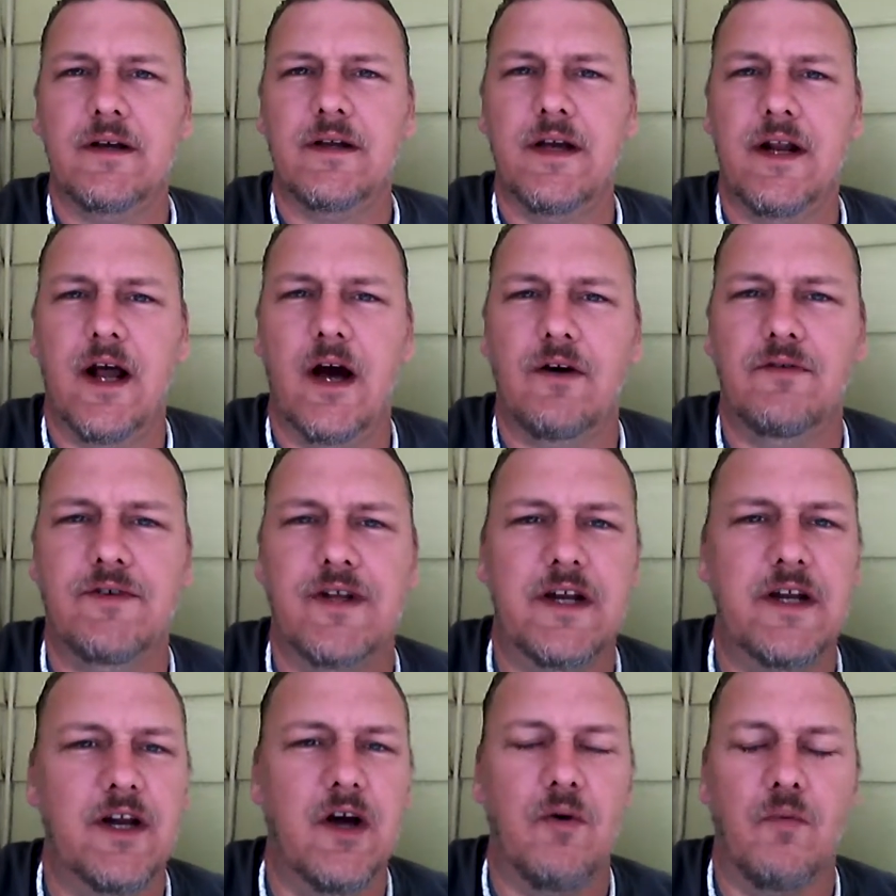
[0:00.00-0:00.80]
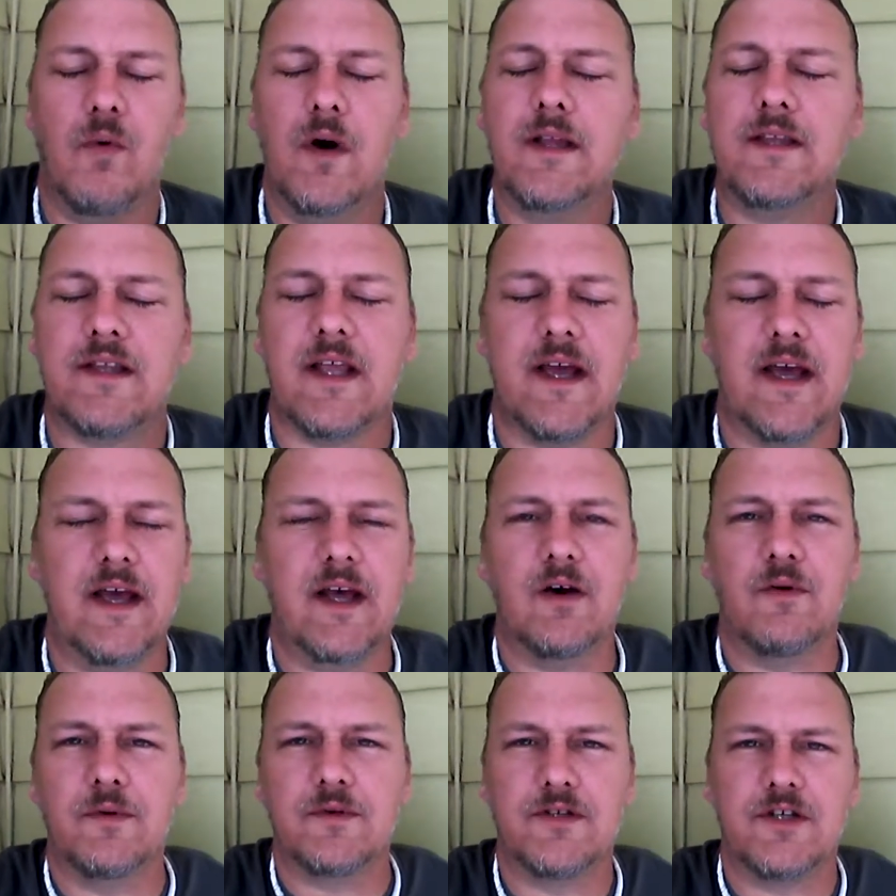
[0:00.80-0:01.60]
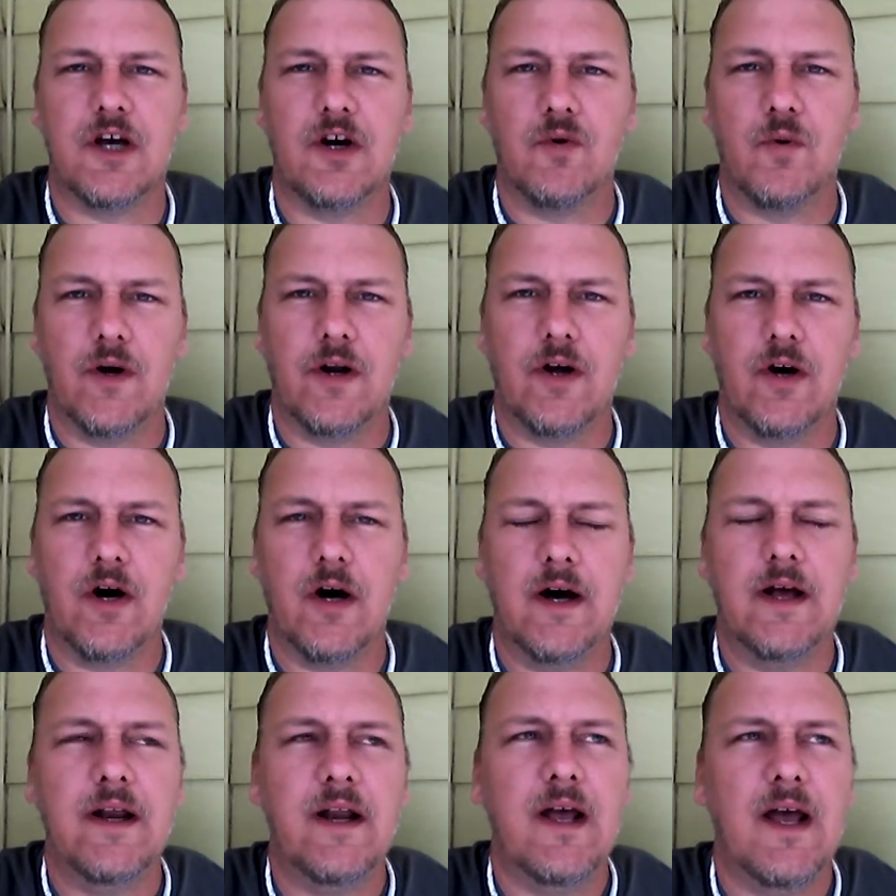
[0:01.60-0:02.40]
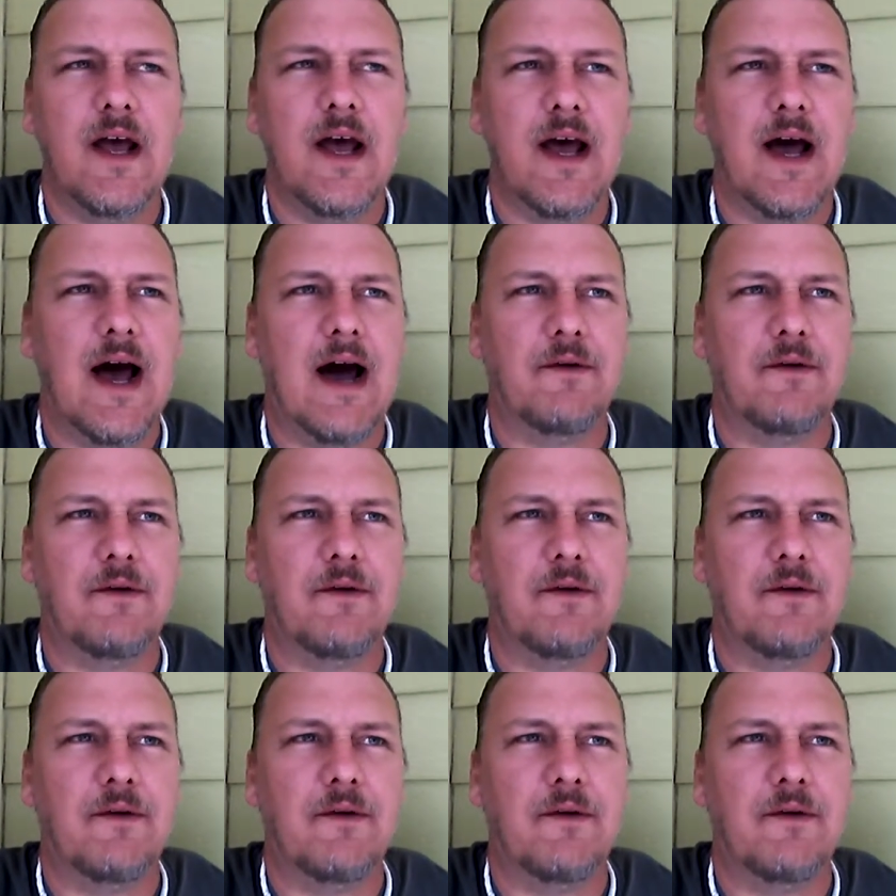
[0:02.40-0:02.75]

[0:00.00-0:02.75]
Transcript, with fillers: You know, didn't know what the hell was going on.